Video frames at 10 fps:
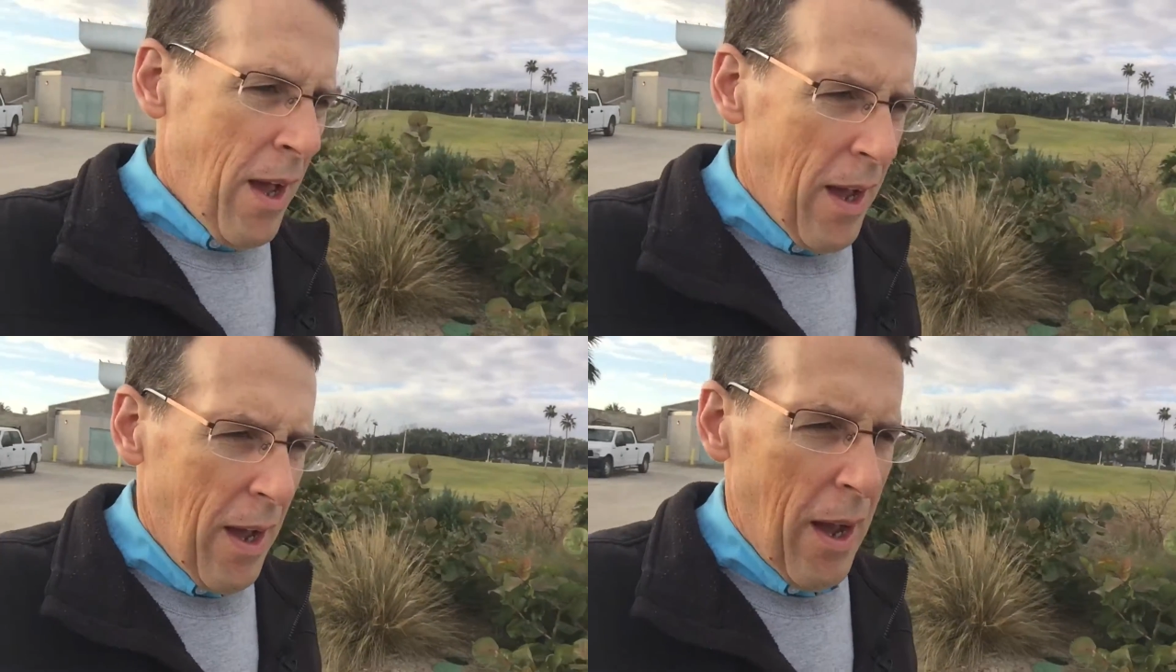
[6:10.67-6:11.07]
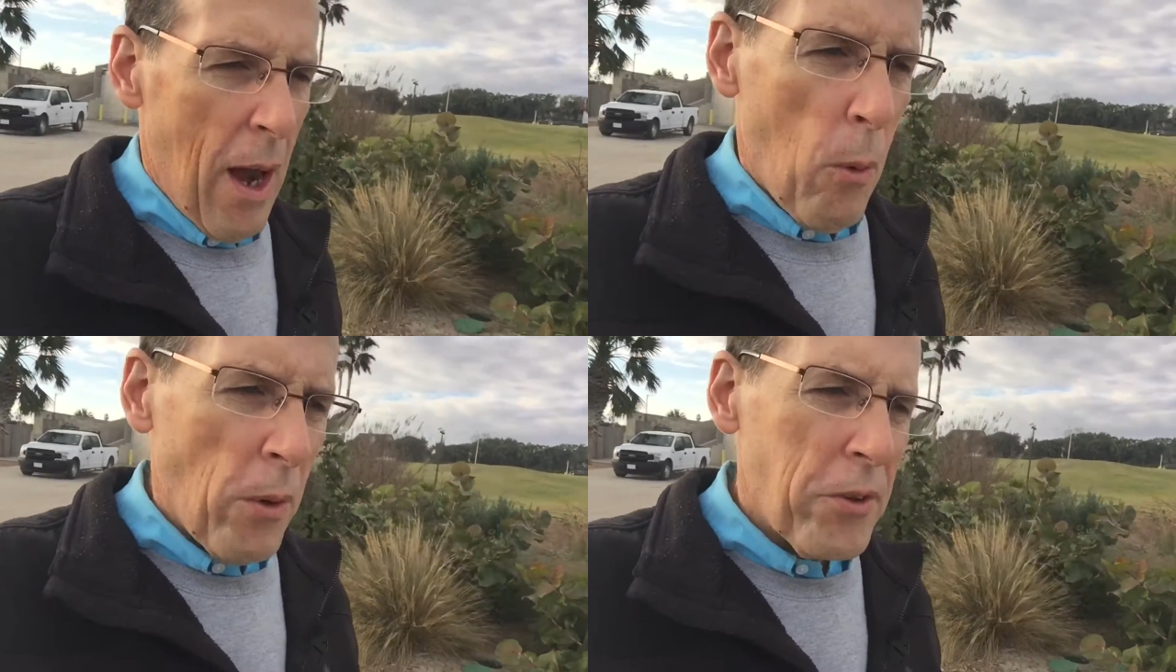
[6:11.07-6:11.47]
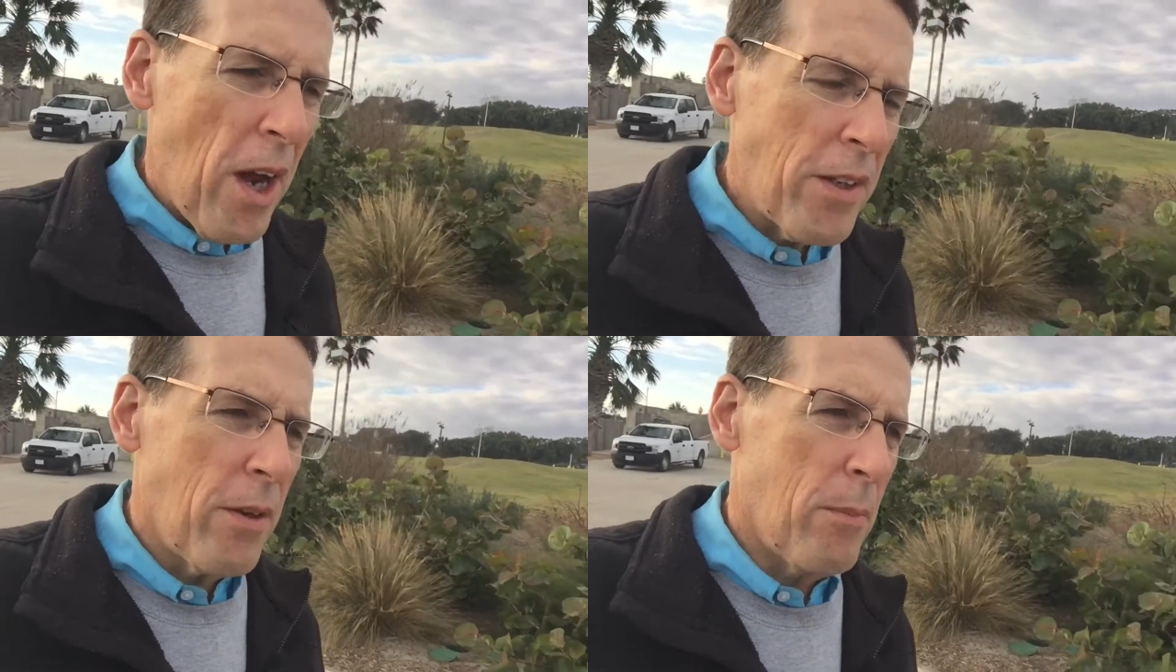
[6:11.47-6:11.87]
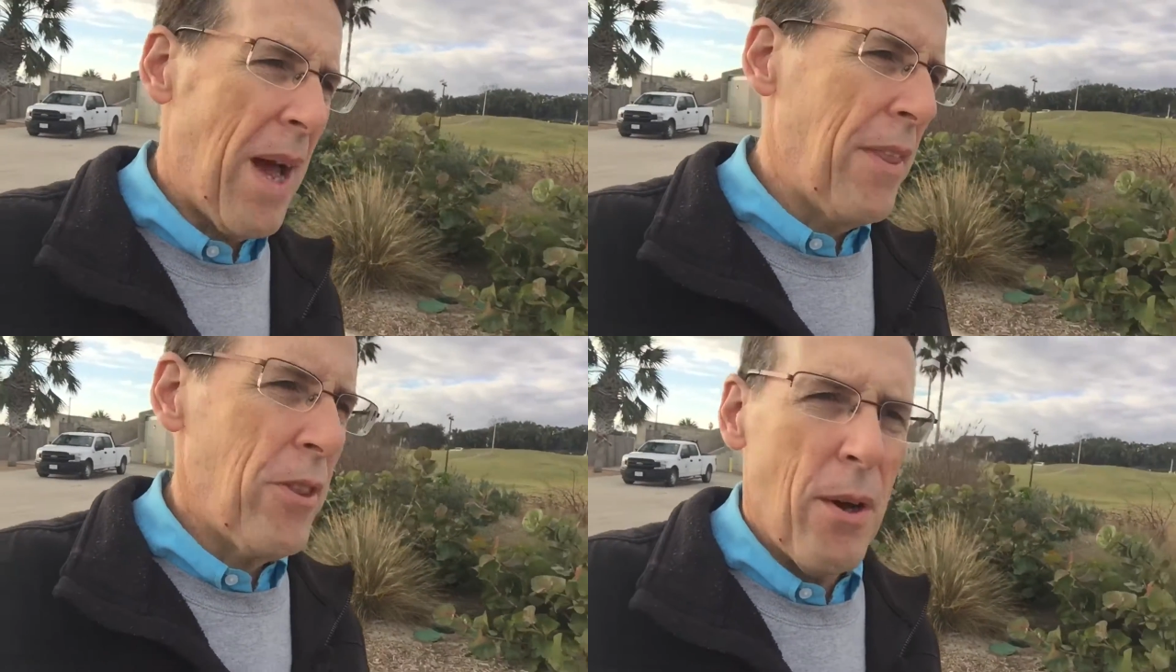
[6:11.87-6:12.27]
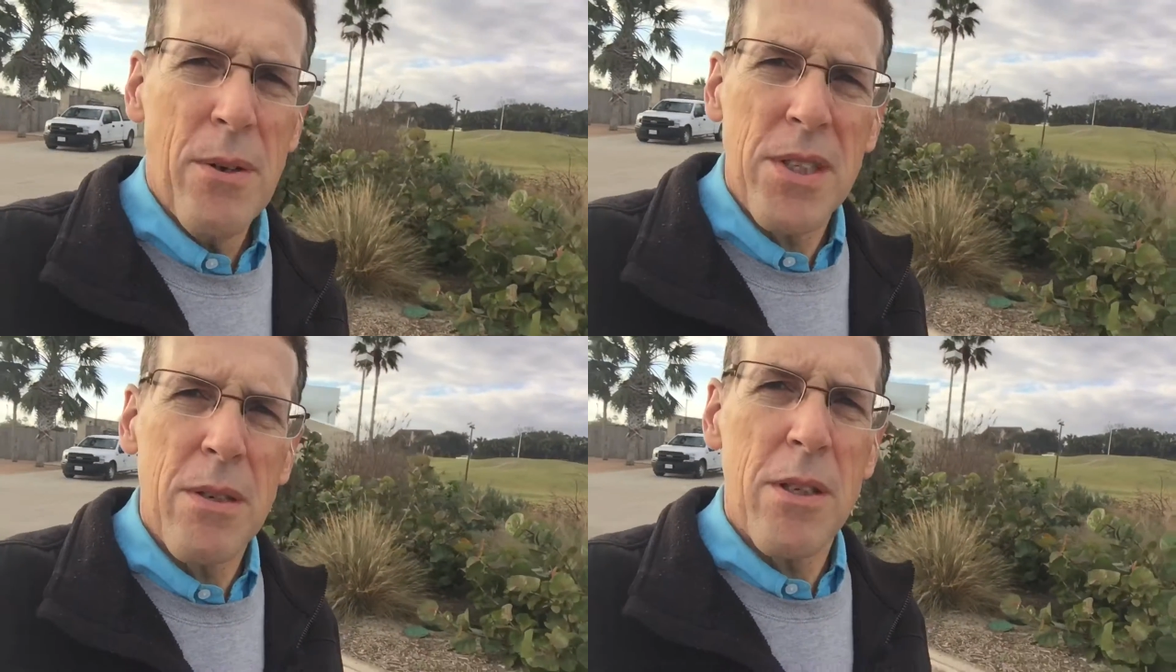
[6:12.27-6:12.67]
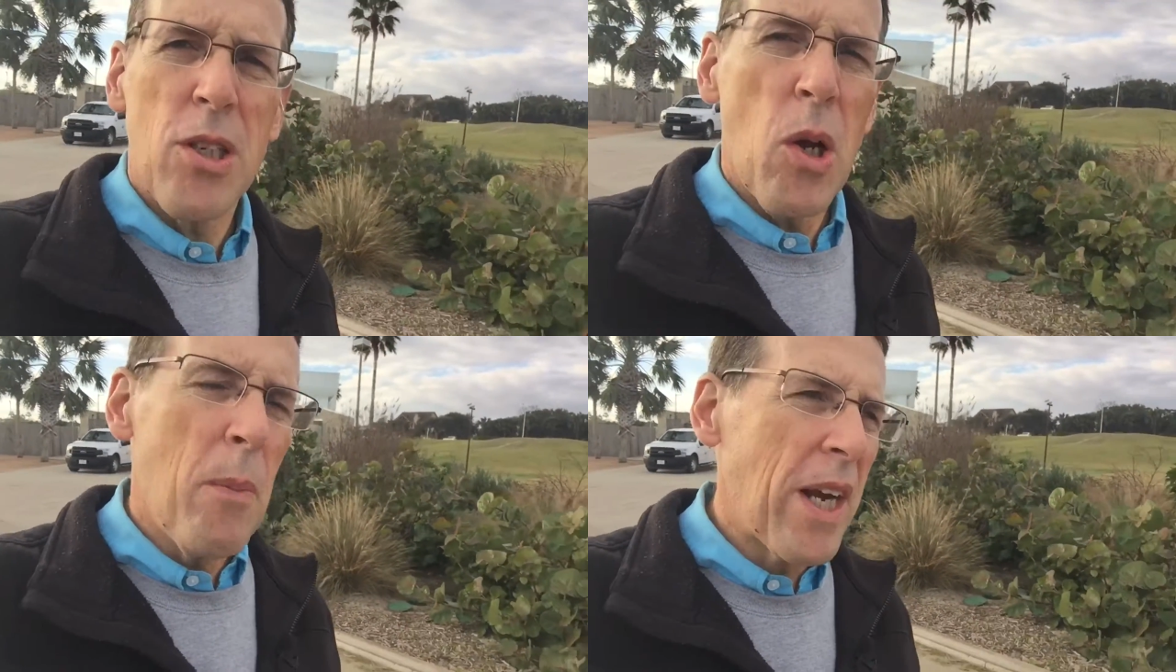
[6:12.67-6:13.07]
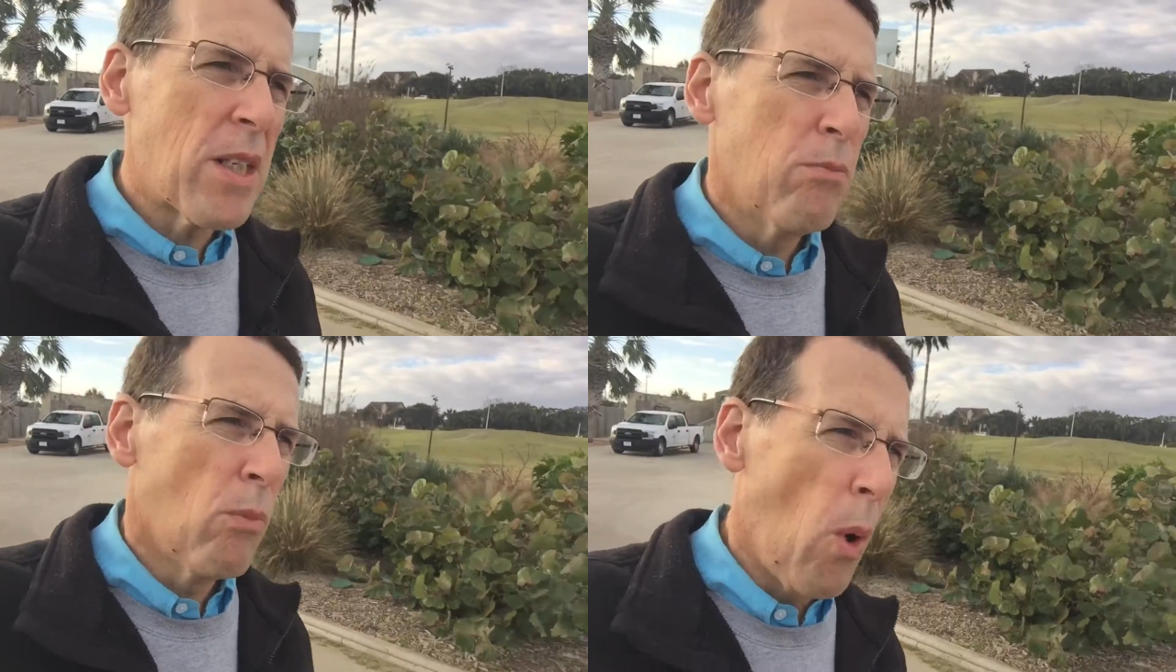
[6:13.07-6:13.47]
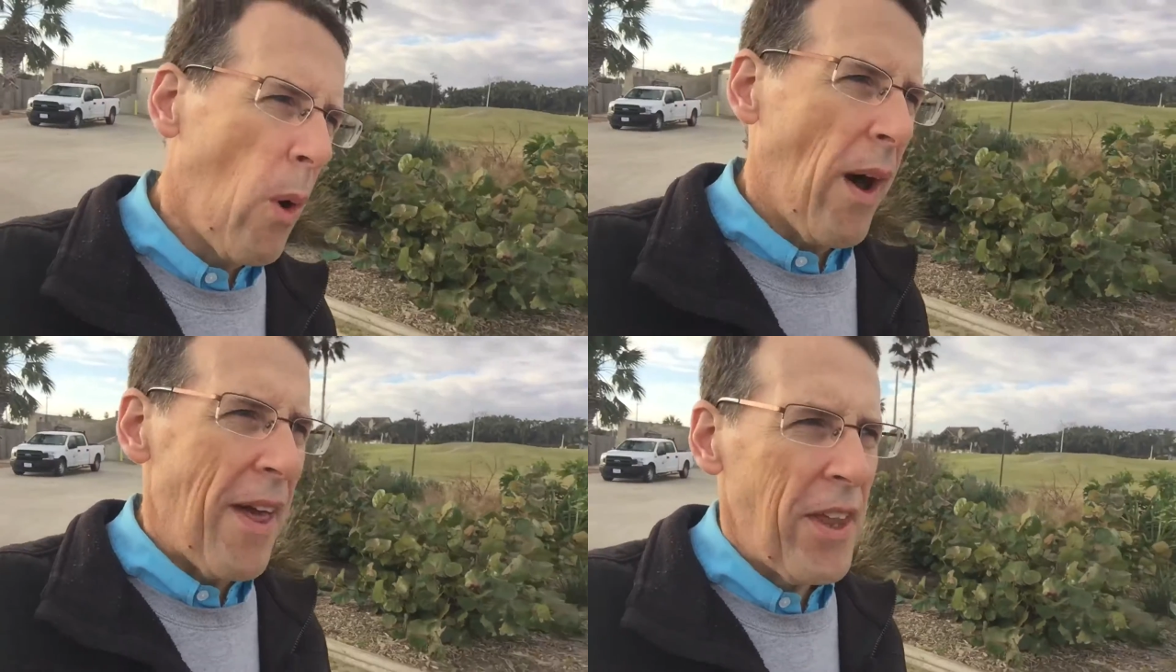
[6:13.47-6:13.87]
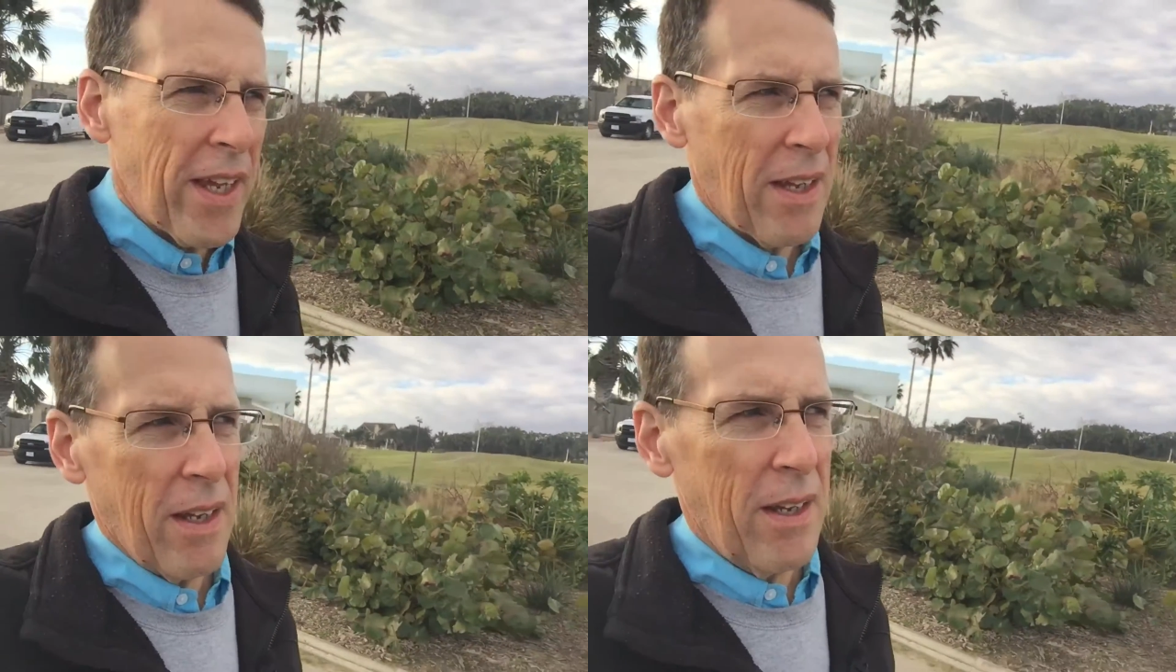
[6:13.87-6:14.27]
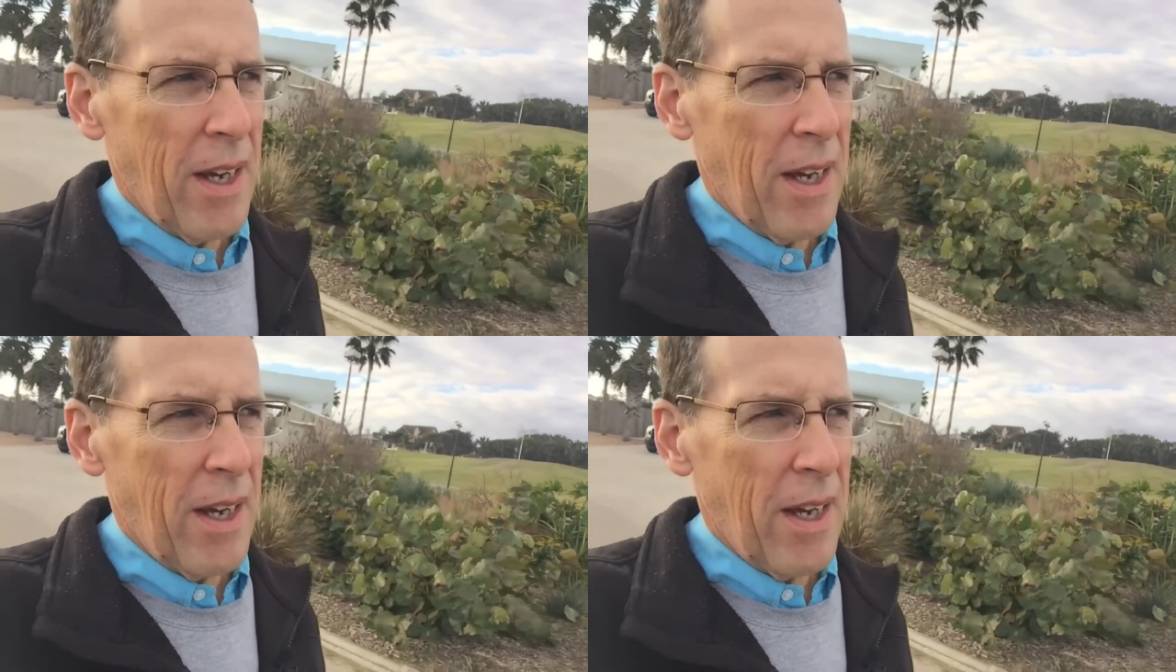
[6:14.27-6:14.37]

Uh, I won't talk to about those too much more, I think,